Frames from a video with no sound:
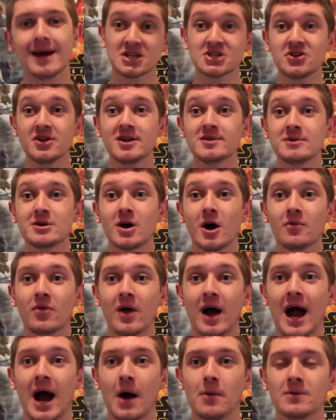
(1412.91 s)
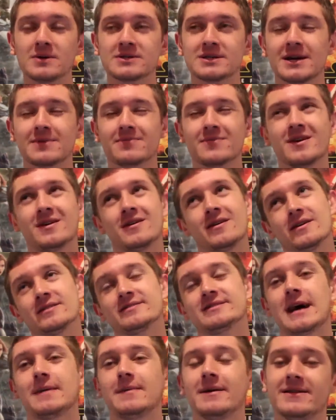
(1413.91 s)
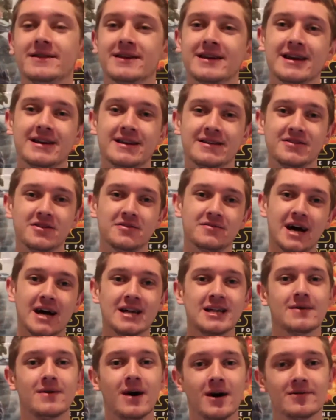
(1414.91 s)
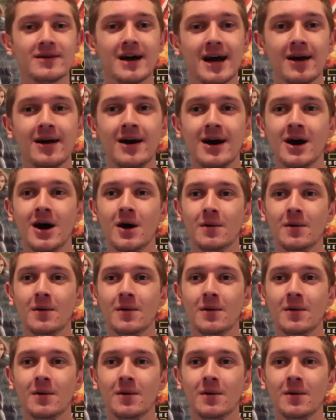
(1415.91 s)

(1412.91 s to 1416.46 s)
As soon as we got that, I was like, oh damn it, they're going to do that now, aren't they?